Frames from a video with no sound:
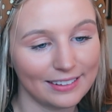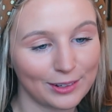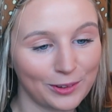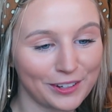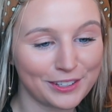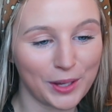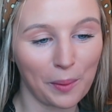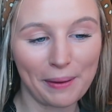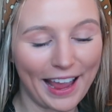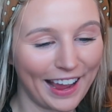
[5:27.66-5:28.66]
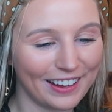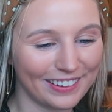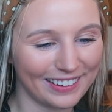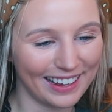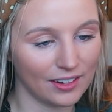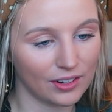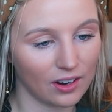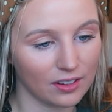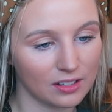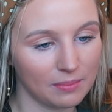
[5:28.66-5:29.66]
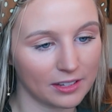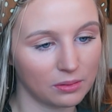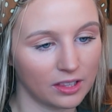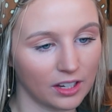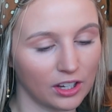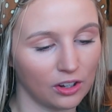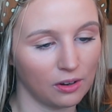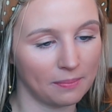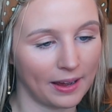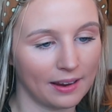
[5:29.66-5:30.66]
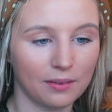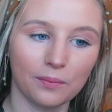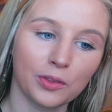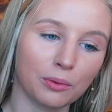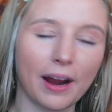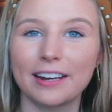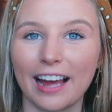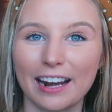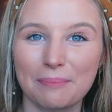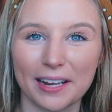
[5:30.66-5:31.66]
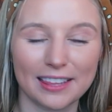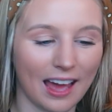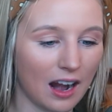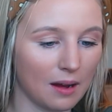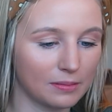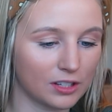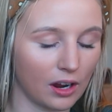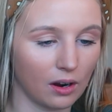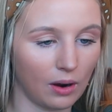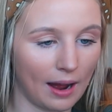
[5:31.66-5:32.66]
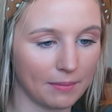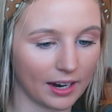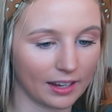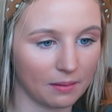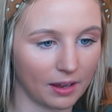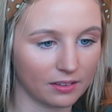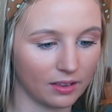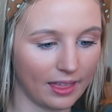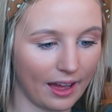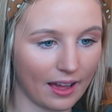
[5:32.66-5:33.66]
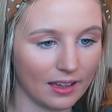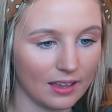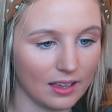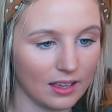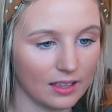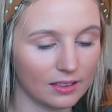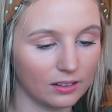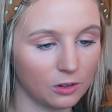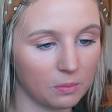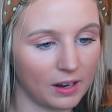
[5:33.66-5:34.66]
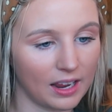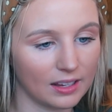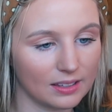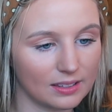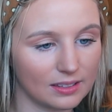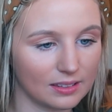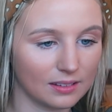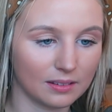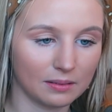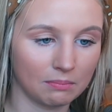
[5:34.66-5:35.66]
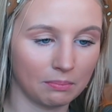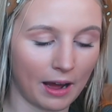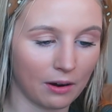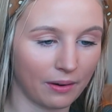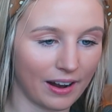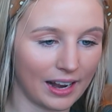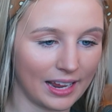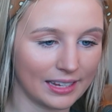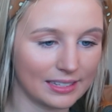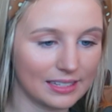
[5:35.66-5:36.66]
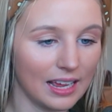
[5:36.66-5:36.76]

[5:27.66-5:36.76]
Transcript: Don't look so pale. And you can also mess with the hue, but the red kind of picked that up, so I'm not going to mess with that. The luminance, about where it is.